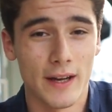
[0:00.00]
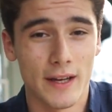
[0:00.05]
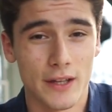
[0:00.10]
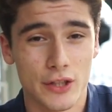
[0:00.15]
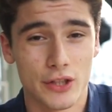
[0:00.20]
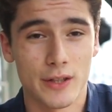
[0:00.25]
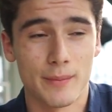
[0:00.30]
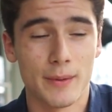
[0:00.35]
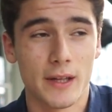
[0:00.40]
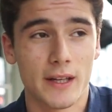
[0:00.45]

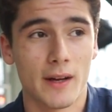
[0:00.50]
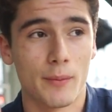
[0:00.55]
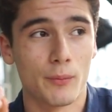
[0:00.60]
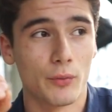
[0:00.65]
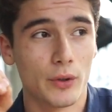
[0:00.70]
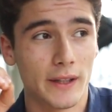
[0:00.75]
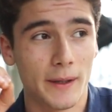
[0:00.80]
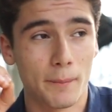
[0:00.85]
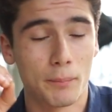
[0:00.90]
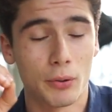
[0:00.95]
IAG Media,
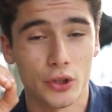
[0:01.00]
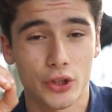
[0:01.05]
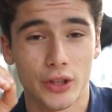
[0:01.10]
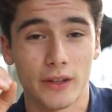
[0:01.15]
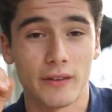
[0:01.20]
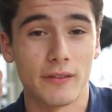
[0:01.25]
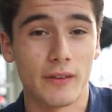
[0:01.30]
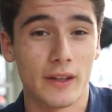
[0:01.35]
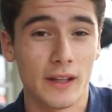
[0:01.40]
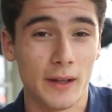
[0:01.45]
I'm really
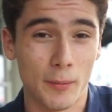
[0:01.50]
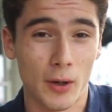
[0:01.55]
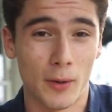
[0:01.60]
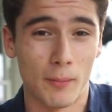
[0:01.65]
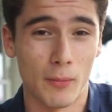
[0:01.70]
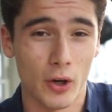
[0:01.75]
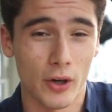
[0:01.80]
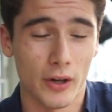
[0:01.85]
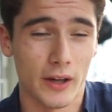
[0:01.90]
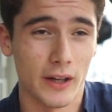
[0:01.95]
pushing email
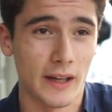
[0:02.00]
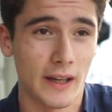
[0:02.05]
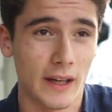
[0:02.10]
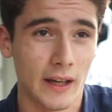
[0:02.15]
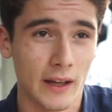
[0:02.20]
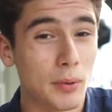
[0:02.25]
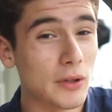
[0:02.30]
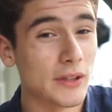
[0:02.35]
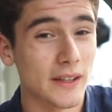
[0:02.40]
marketing,